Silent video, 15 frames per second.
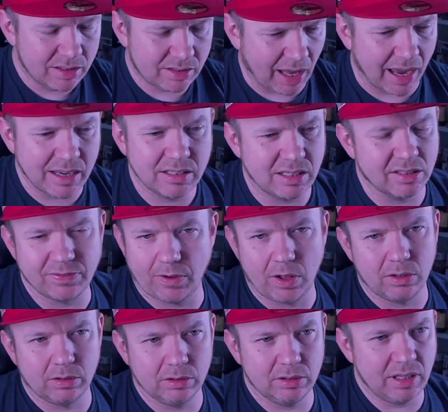ICE's
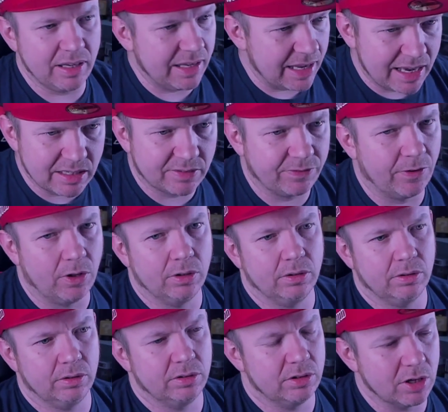fault. EA's
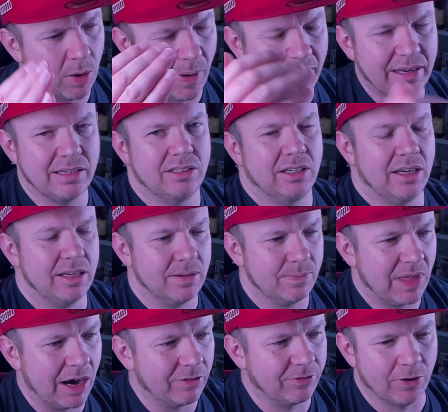fault. No anti-cheat.
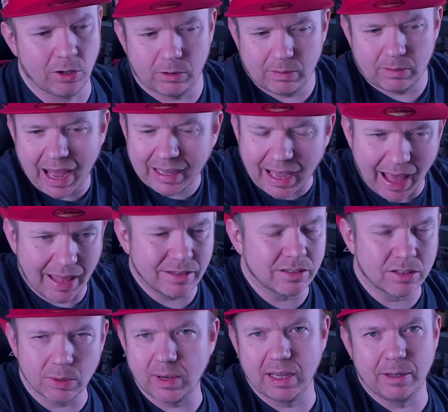Their fault. I can't
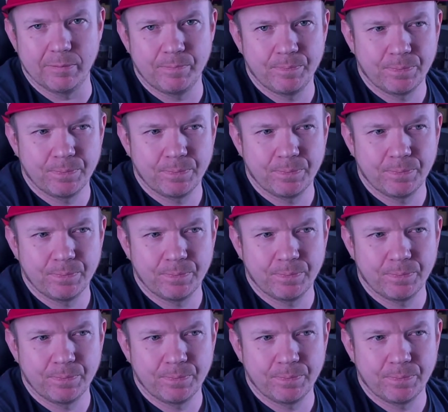do it.